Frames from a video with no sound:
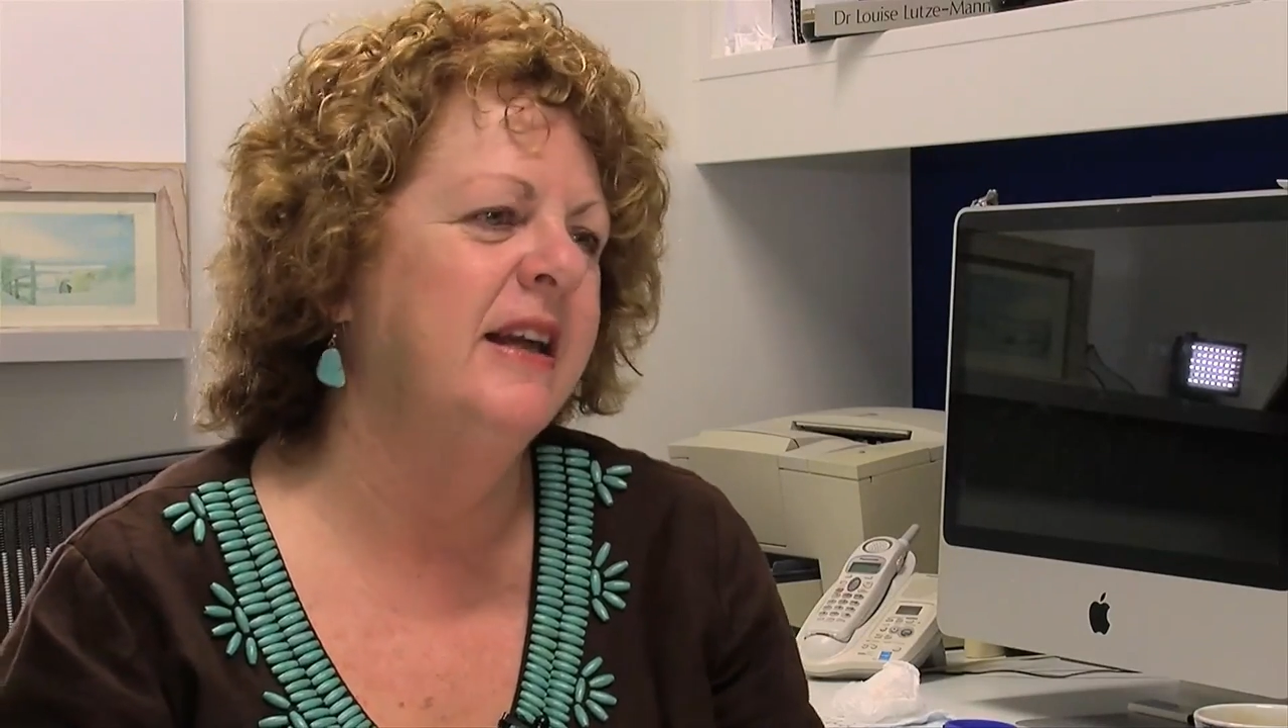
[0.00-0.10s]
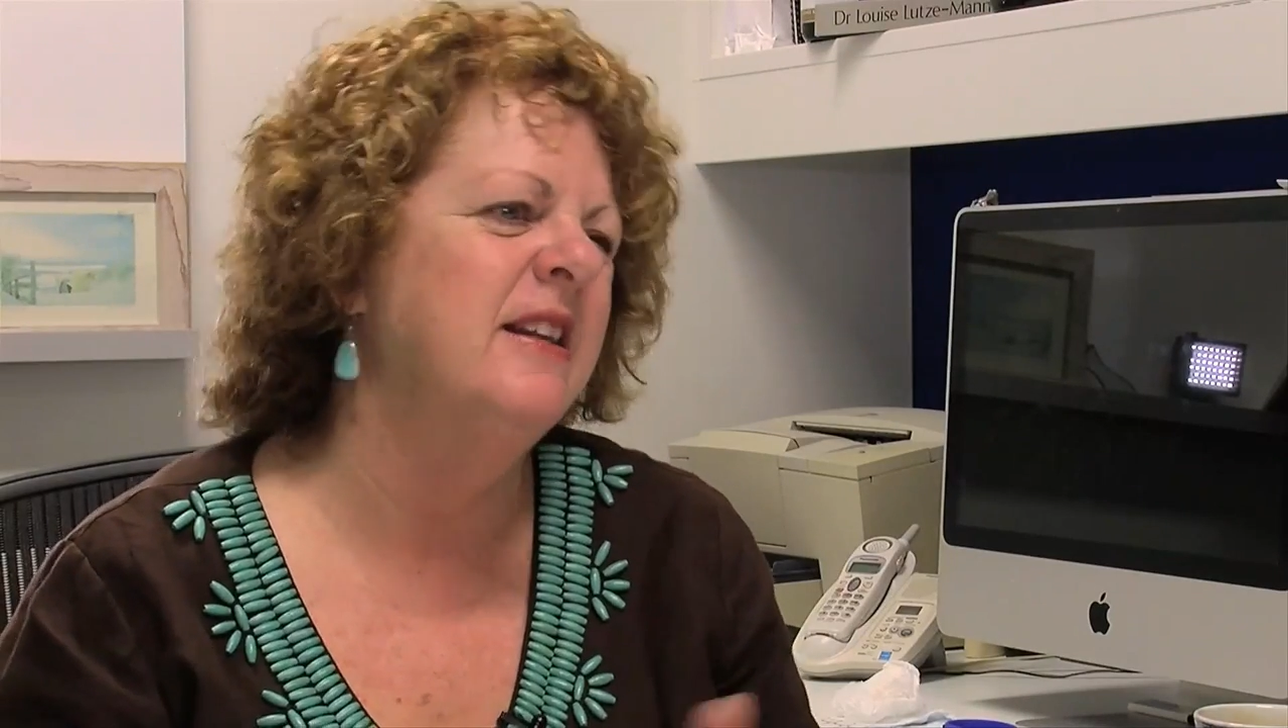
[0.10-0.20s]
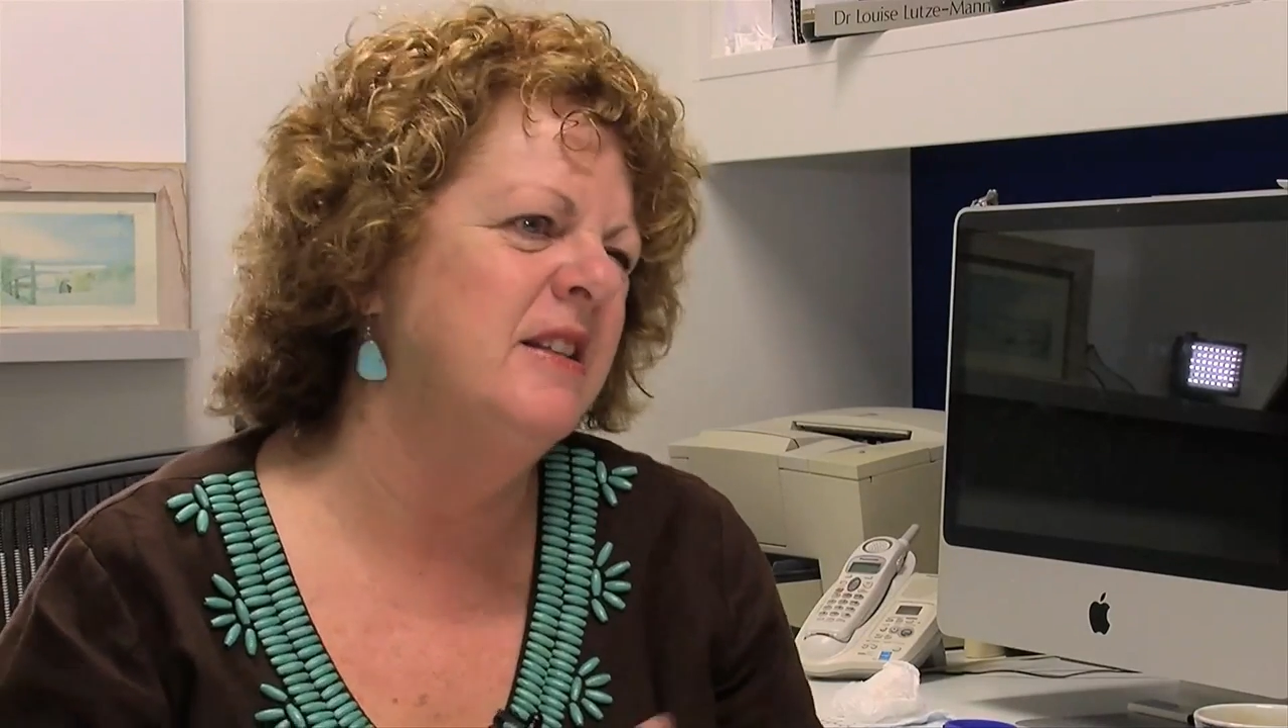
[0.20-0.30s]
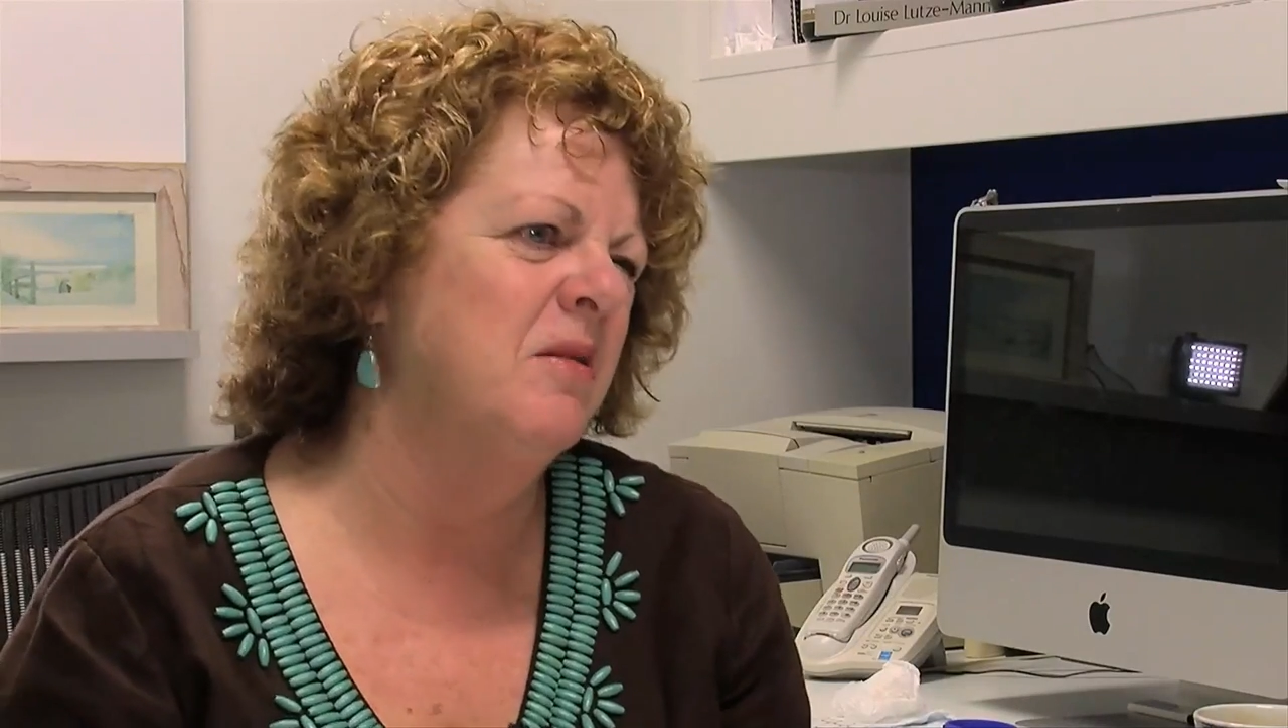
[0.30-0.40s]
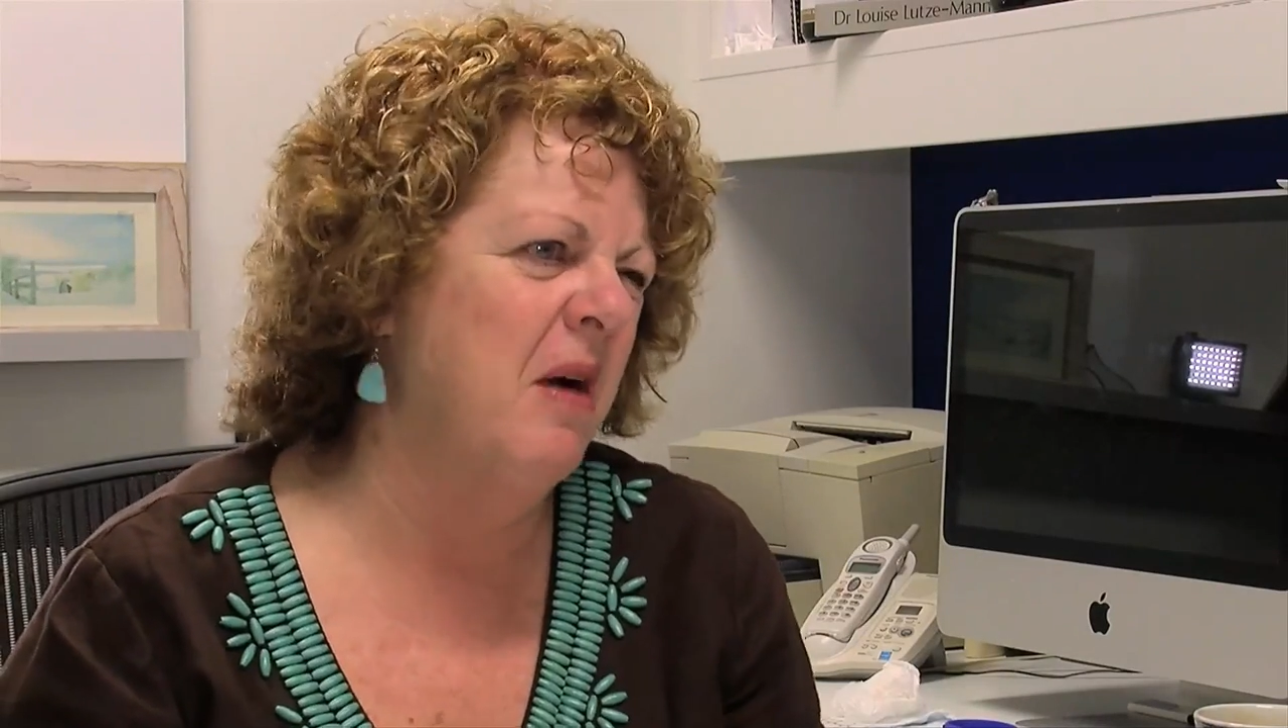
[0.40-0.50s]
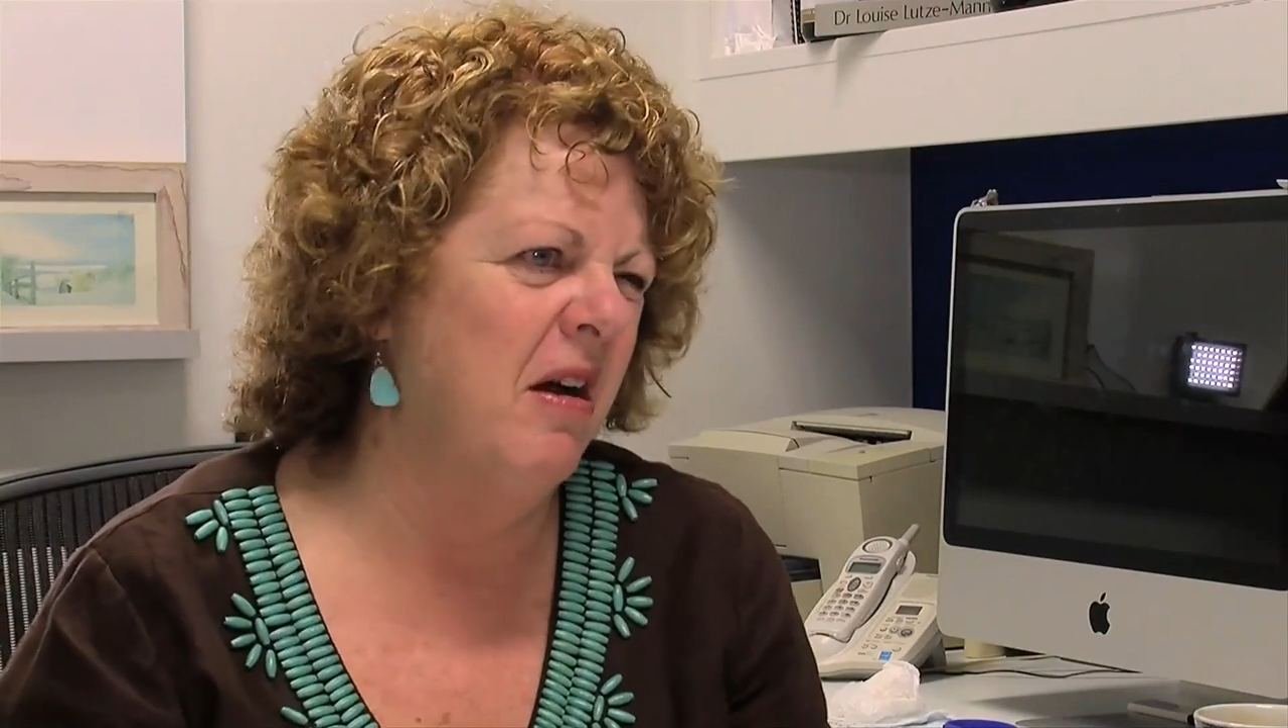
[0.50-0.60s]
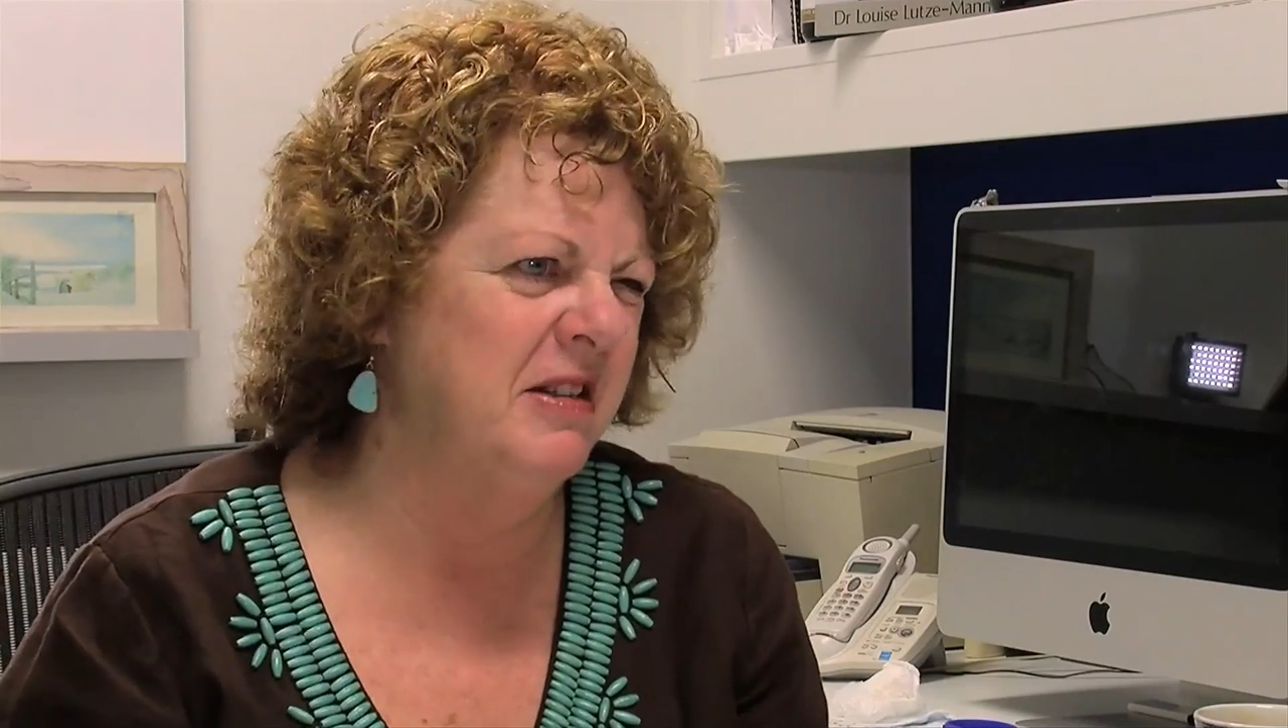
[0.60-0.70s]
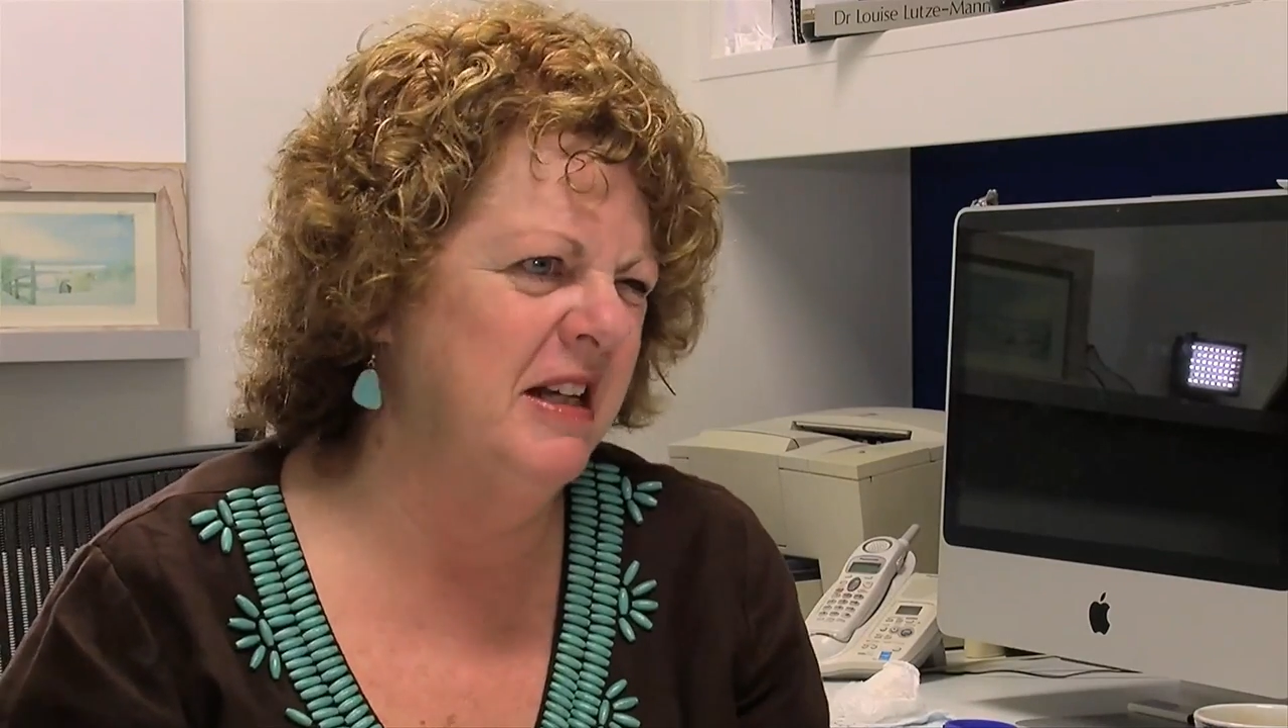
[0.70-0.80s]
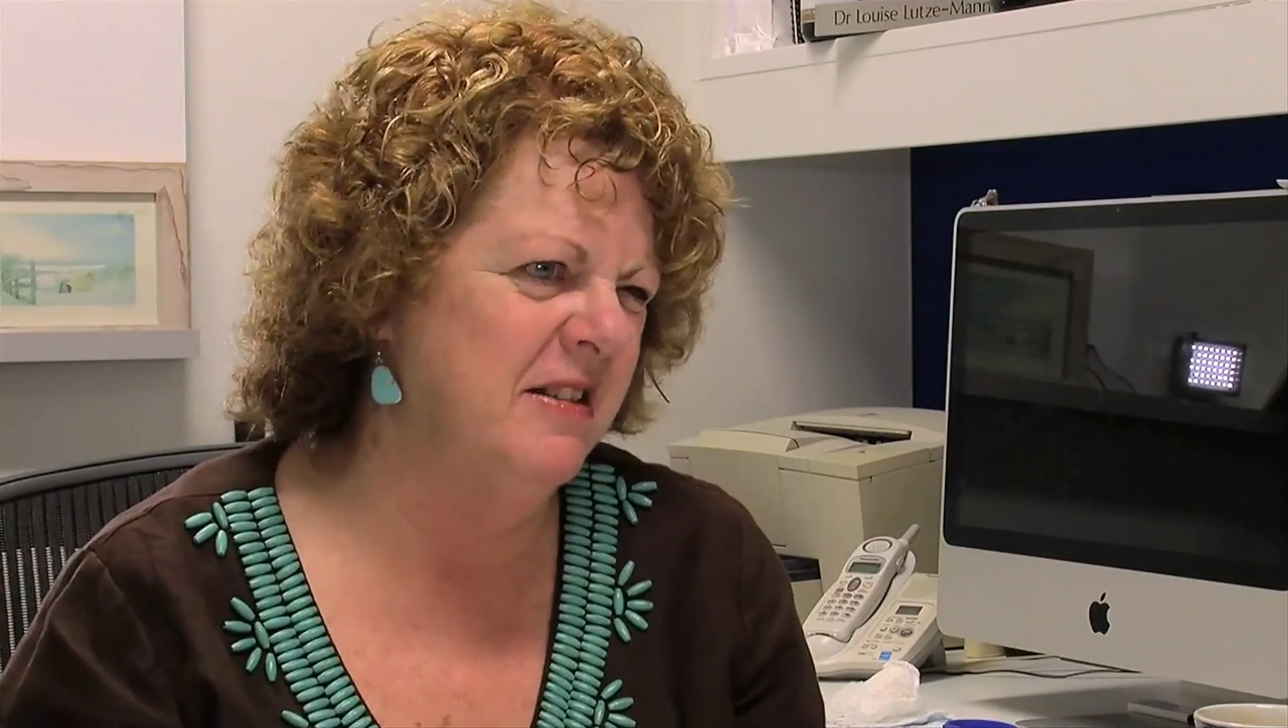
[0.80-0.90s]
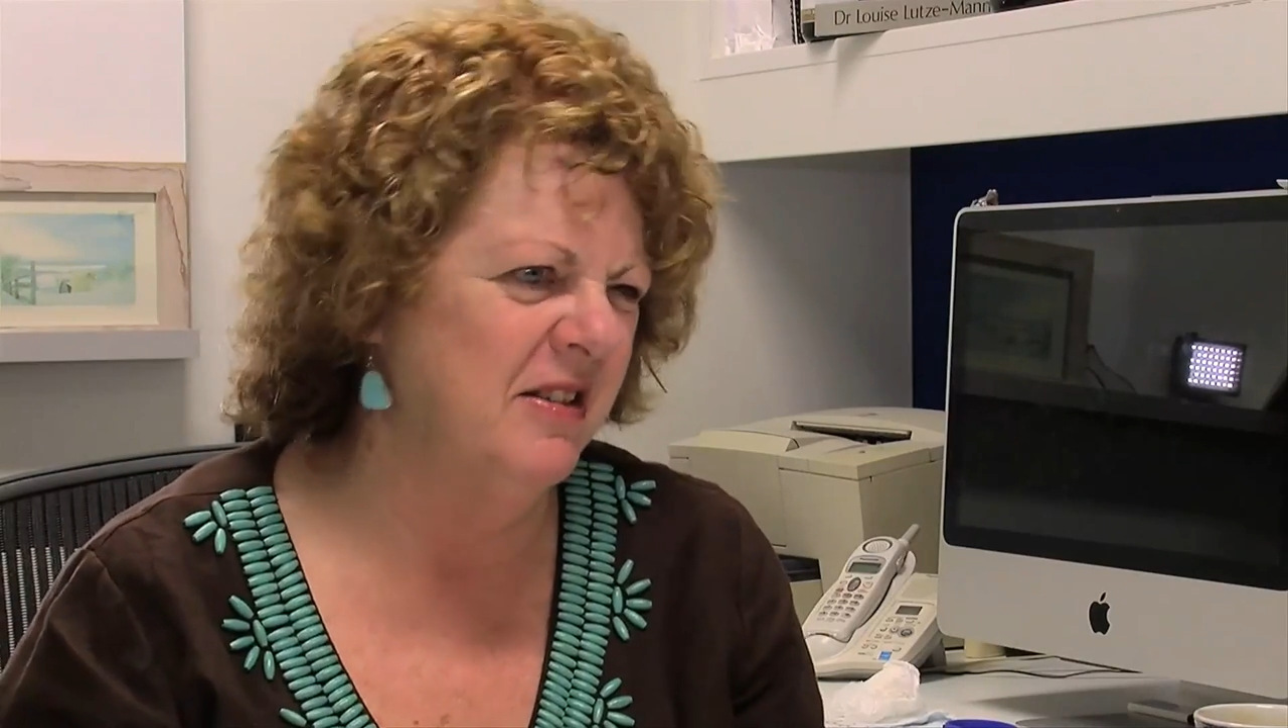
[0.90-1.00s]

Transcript: going to steal my ideas